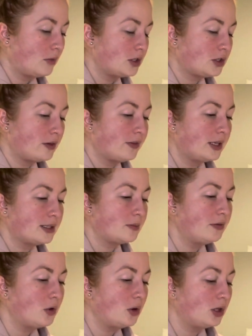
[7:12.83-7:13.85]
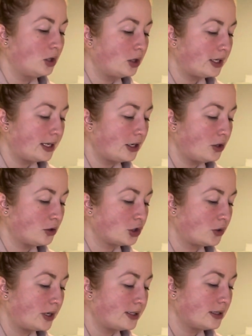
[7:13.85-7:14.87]
So I feel like some of you are looking at your
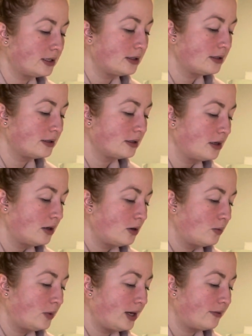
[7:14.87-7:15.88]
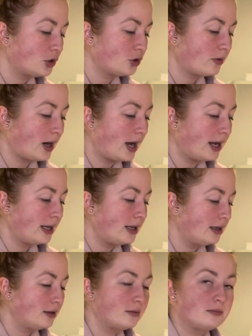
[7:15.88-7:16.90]
choices. We have
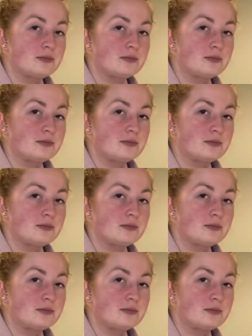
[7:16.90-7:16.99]
trying.